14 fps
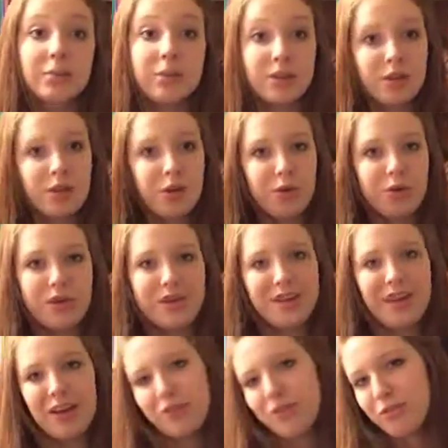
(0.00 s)
Next up is clothing
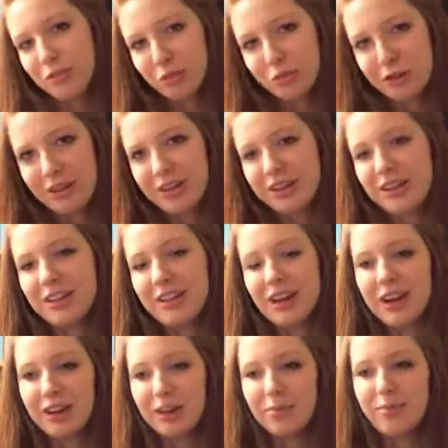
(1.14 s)
slash jewelry
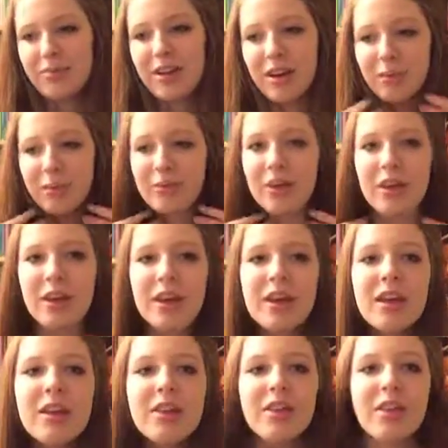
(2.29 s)
items.
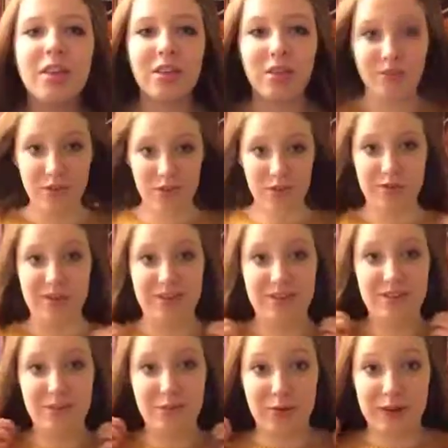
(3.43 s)
The first one is
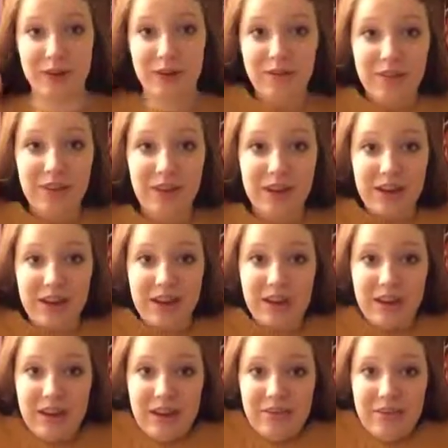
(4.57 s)
this sweater.
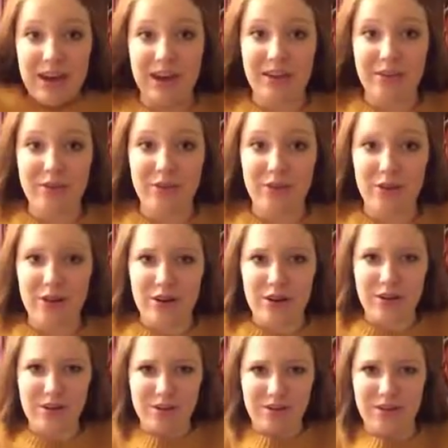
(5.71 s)
I have had it for
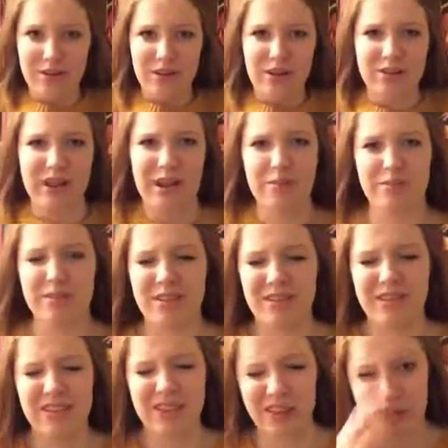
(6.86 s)
a long time,
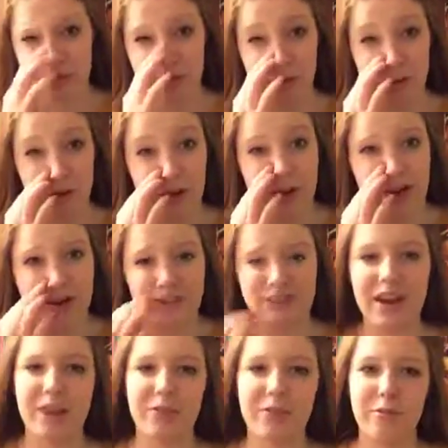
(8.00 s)
since like the fall, and it
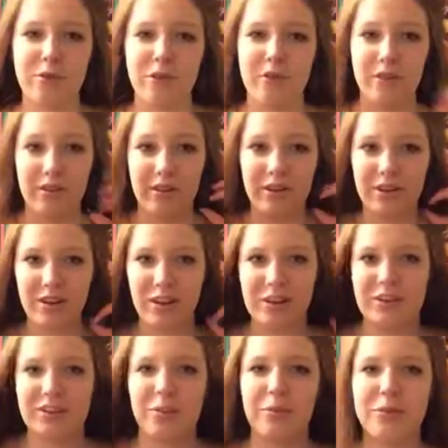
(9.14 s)
is kind of more an
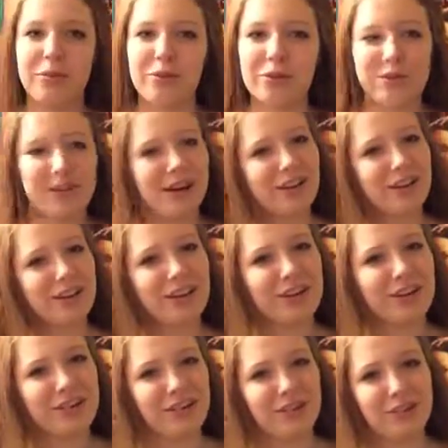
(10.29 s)
autumnal
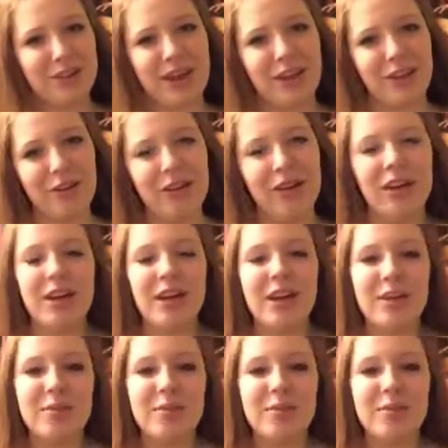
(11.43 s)
color with the yellow,